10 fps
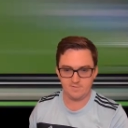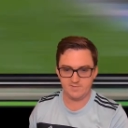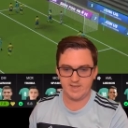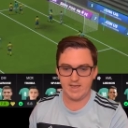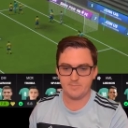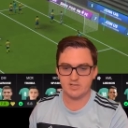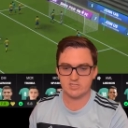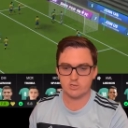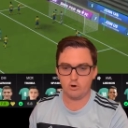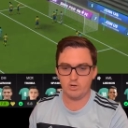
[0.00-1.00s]
58
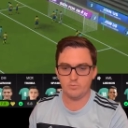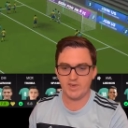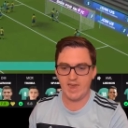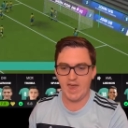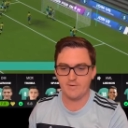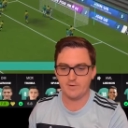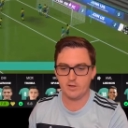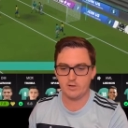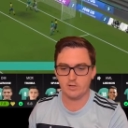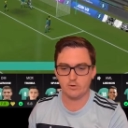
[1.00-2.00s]
minutes gone and we have
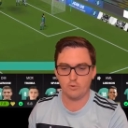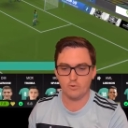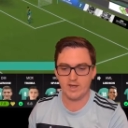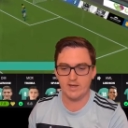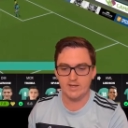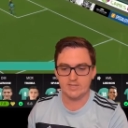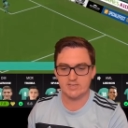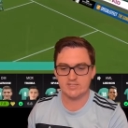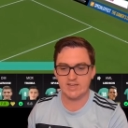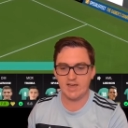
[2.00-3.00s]
a corner
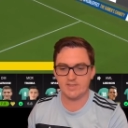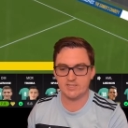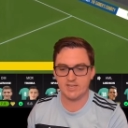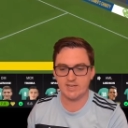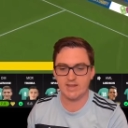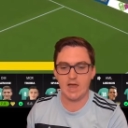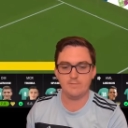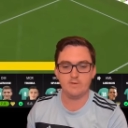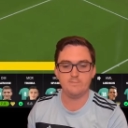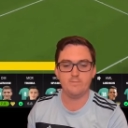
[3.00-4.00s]
to start the second
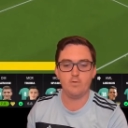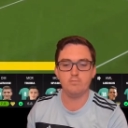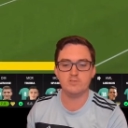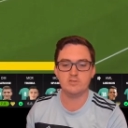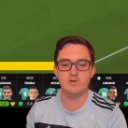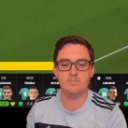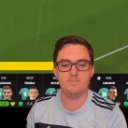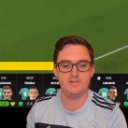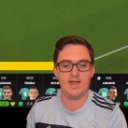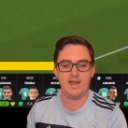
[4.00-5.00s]
half. It falls to a
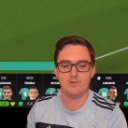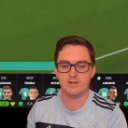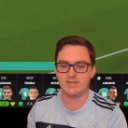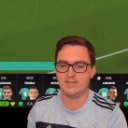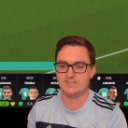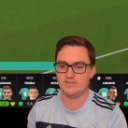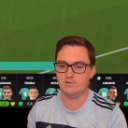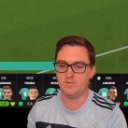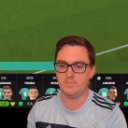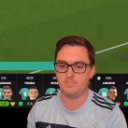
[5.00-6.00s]
player. It gets a
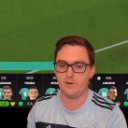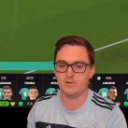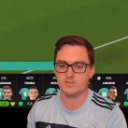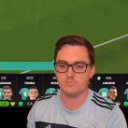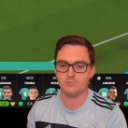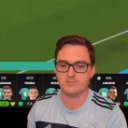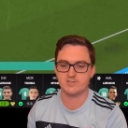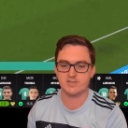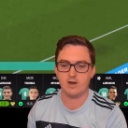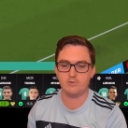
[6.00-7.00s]
little bit poked
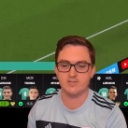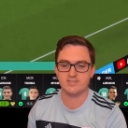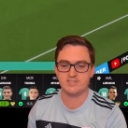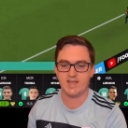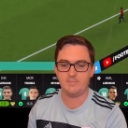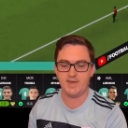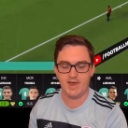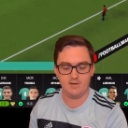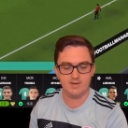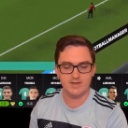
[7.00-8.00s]
towards the goal and
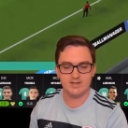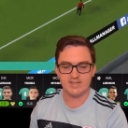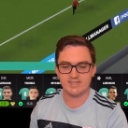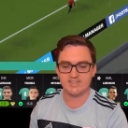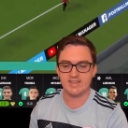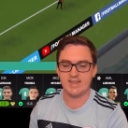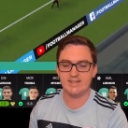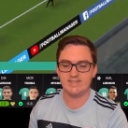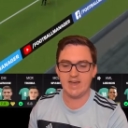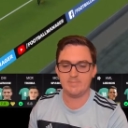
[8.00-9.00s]
somehow doesn't
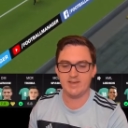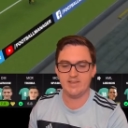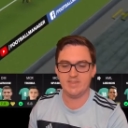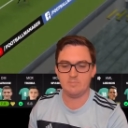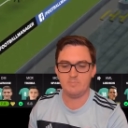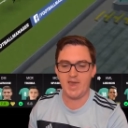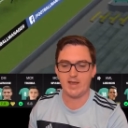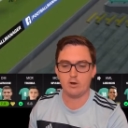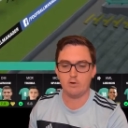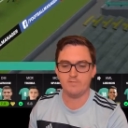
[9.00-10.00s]
end up in the
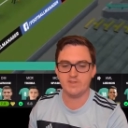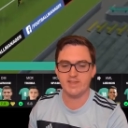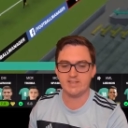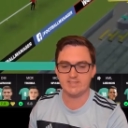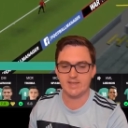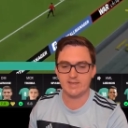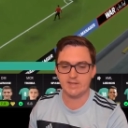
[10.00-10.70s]
back of the net. So